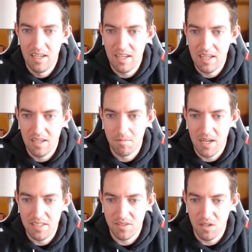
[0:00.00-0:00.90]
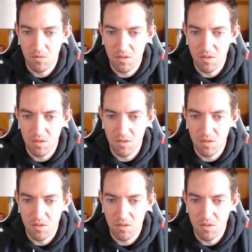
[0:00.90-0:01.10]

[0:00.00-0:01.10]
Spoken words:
I start with a